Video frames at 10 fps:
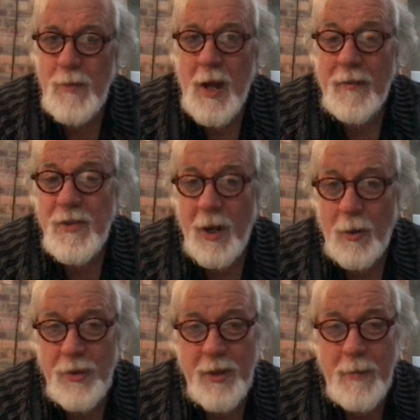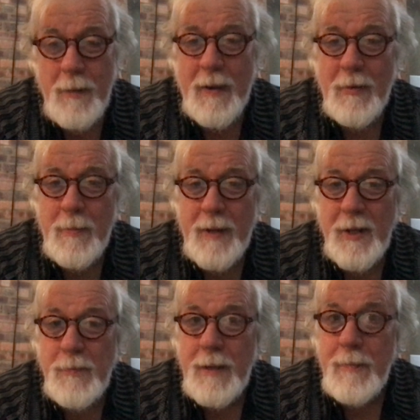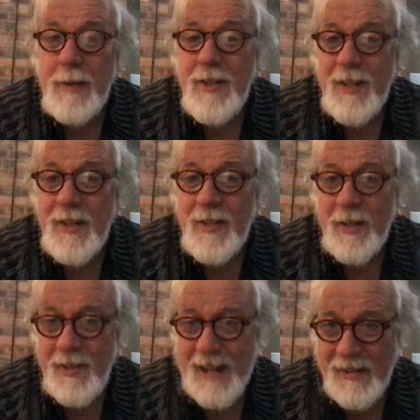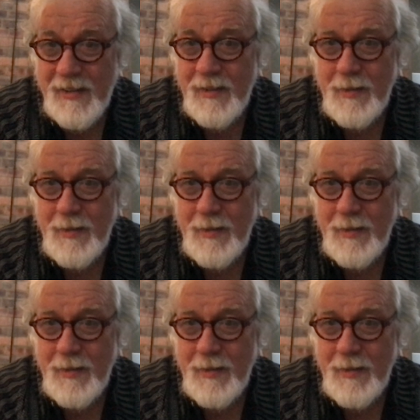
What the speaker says: I've told them about Rebecca's BBC success,